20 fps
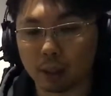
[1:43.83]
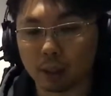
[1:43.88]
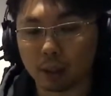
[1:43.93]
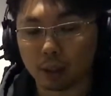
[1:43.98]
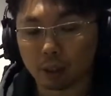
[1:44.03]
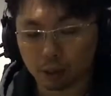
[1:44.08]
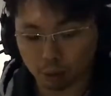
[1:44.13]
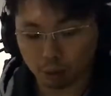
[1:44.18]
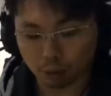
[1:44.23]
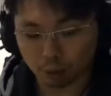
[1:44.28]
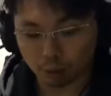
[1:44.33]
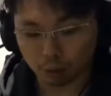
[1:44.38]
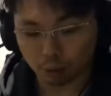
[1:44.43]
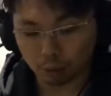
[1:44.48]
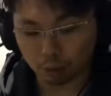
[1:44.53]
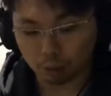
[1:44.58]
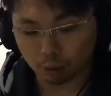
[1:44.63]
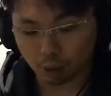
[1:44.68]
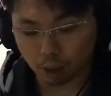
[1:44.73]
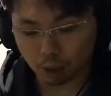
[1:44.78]

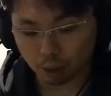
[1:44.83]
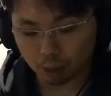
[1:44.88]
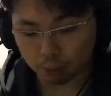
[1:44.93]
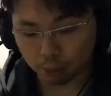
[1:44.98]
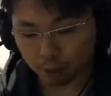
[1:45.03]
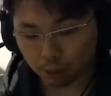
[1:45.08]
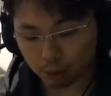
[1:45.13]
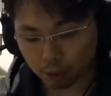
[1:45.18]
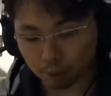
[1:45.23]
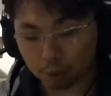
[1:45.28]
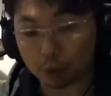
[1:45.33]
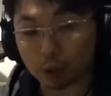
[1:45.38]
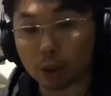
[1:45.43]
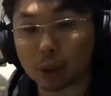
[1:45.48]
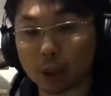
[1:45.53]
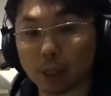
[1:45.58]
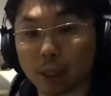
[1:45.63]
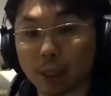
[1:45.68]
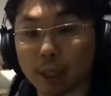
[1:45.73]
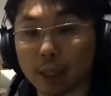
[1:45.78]
So without much
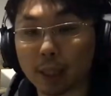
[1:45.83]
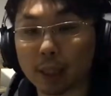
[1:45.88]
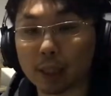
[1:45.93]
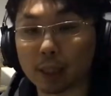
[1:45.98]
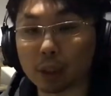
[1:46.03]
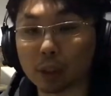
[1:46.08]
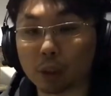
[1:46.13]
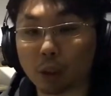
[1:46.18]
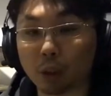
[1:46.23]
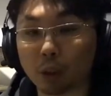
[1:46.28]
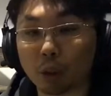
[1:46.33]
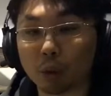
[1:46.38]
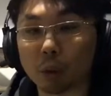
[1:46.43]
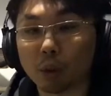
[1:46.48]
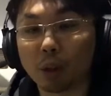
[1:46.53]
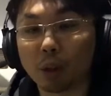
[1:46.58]
delay, let's go.